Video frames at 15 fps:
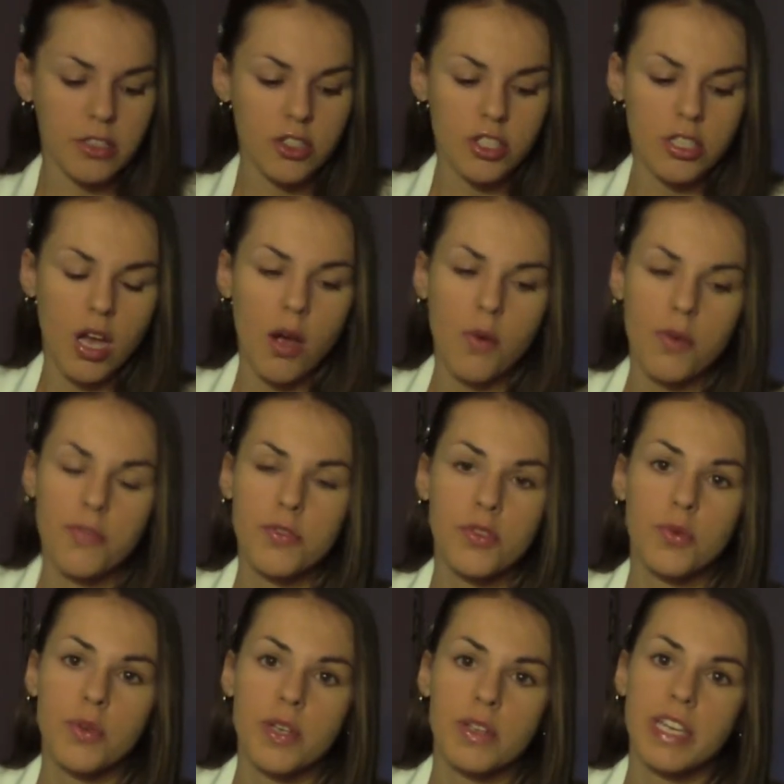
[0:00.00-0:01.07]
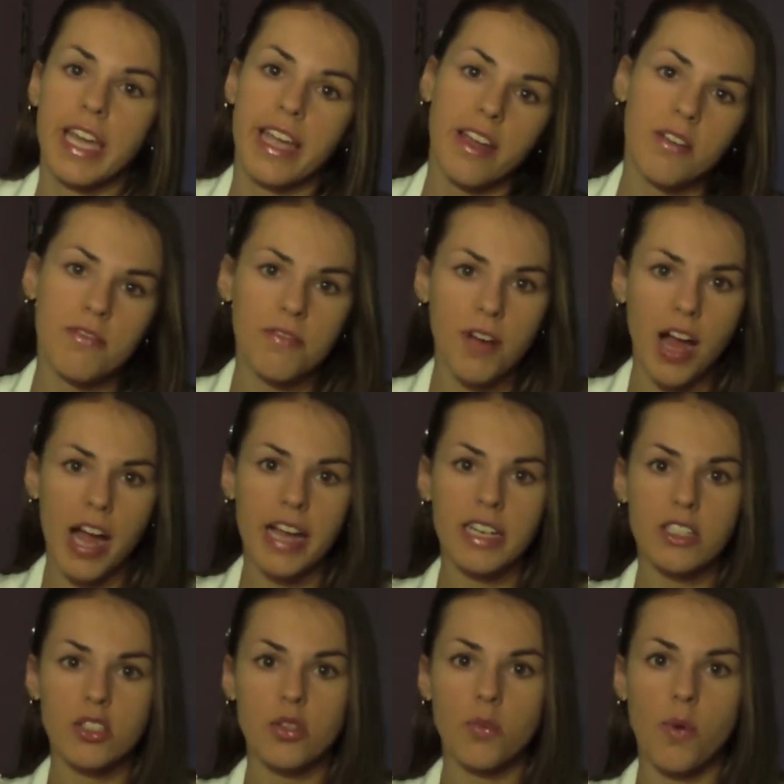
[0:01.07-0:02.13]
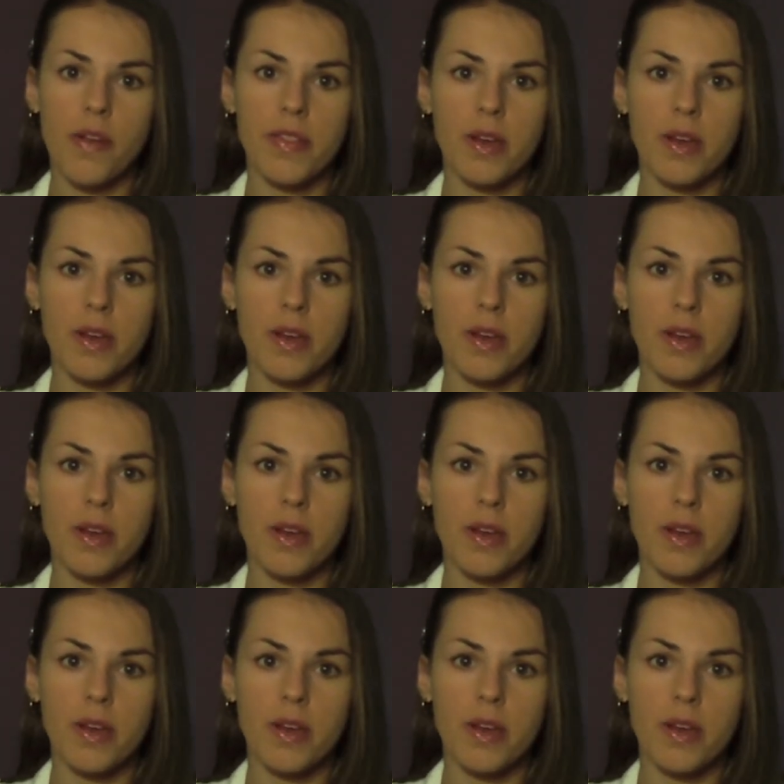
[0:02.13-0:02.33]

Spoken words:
So if you can't find the one